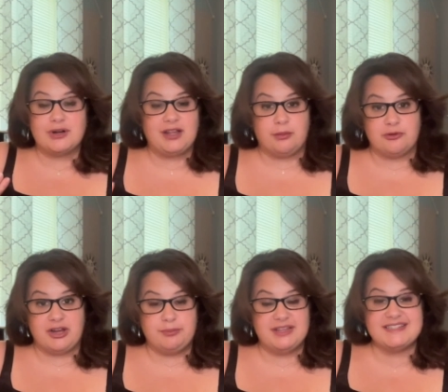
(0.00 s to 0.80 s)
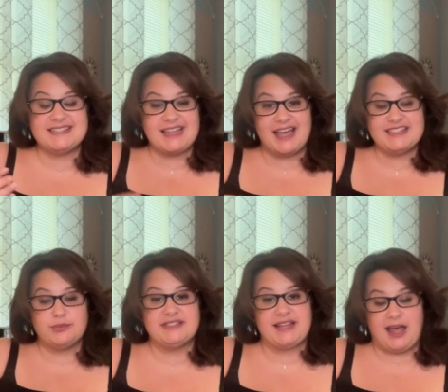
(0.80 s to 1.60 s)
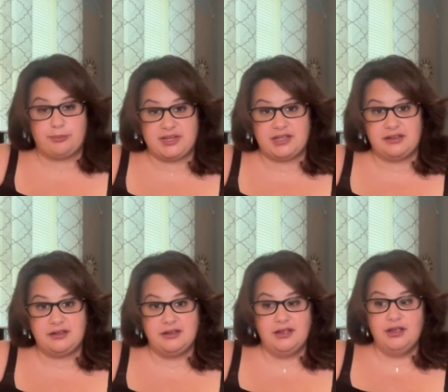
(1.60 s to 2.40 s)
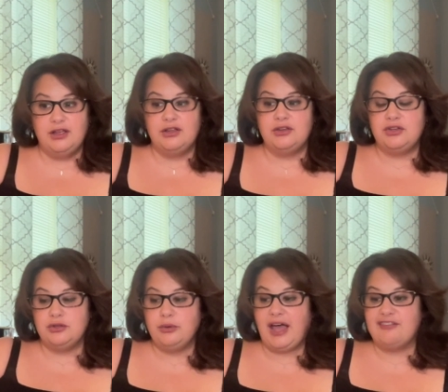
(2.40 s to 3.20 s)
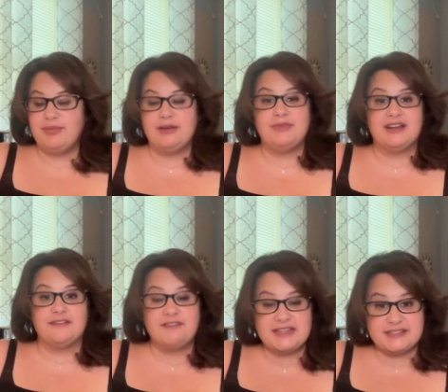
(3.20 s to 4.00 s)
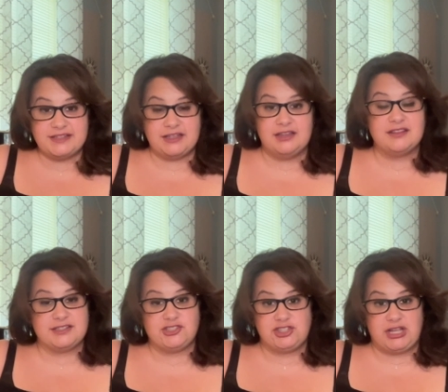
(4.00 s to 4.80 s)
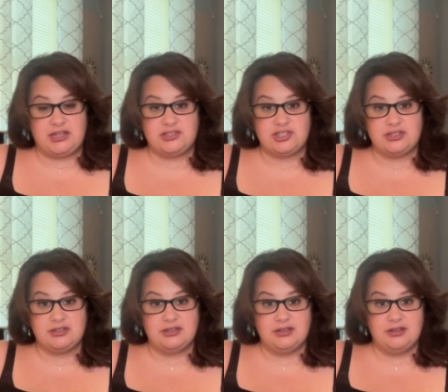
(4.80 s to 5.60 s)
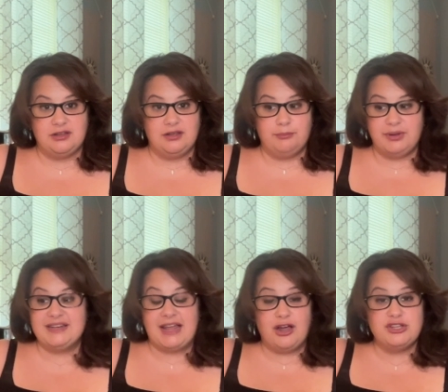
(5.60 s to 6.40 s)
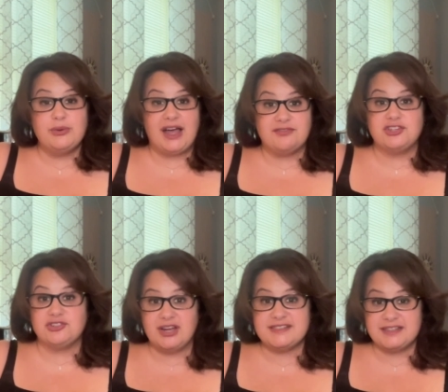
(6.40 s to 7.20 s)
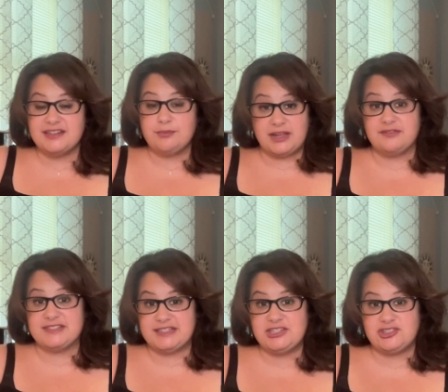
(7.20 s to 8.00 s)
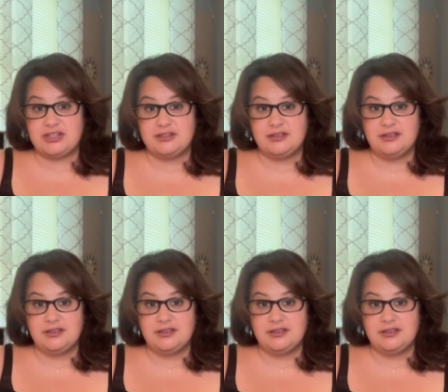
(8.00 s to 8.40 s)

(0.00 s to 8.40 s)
an upgrade, because that's what's happening. You have been manifesting this change, but now you have to trust in the manifestation.